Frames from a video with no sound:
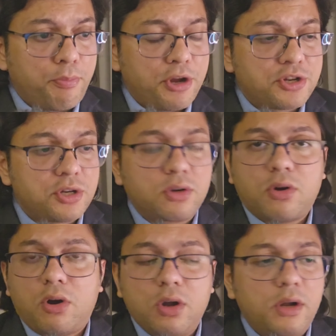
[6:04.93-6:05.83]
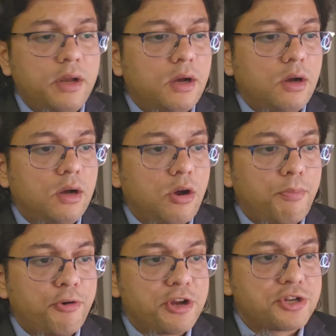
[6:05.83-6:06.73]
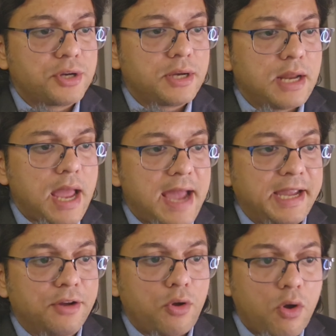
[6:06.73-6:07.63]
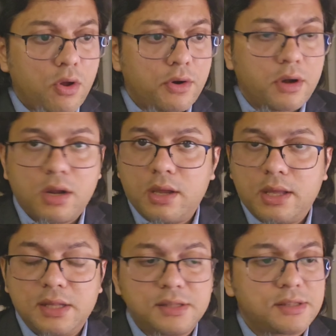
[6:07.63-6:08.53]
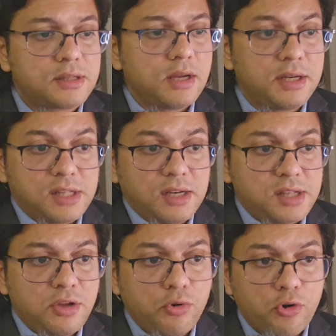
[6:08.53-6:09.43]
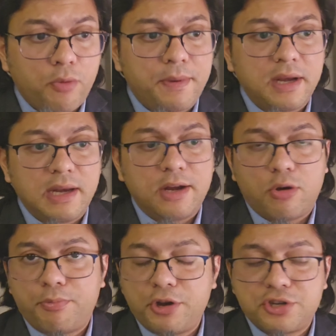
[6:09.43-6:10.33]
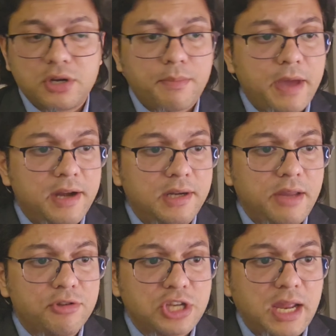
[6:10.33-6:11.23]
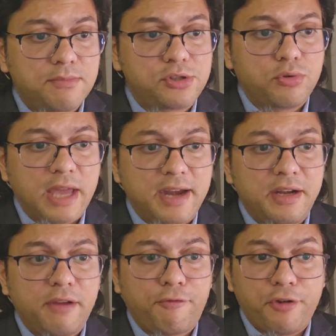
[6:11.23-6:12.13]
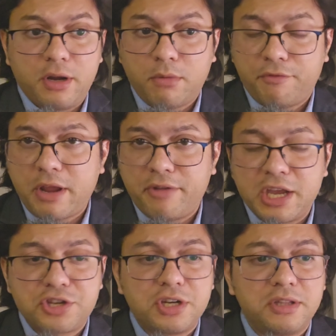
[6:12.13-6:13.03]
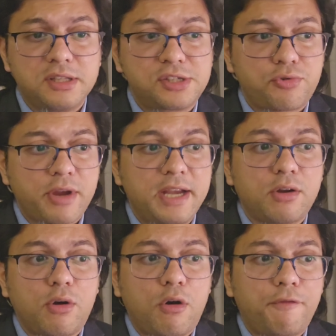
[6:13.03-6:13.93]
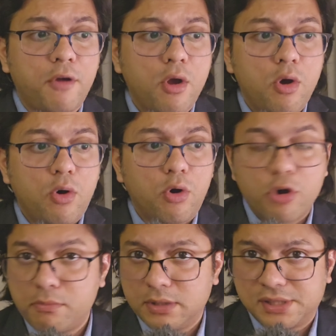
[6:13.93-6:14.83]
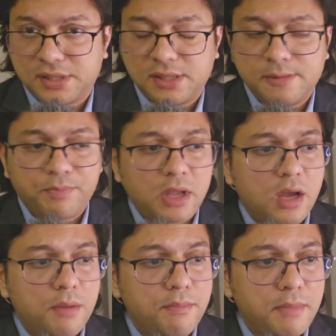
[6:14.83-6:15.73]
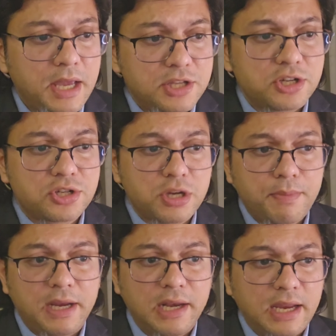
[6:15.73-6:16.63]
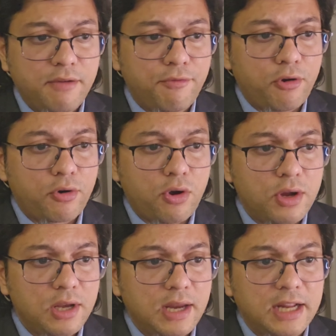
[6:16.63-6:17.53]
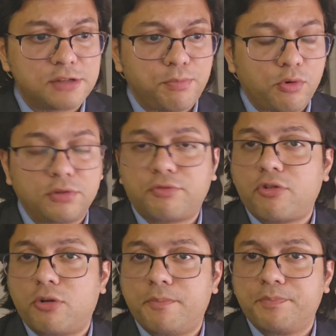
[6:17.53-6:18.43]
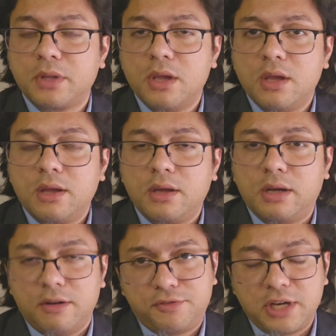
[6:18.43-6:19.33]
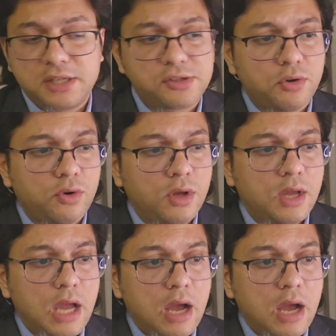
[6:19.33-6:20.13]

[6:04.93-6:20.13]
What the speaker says: an operation called Operation Agenor. It's a European-led operation apparently, which aims to guarantee freedom of navigation in the Strait of Hormuz, a major shipping lane for oil exports from Gulf states. So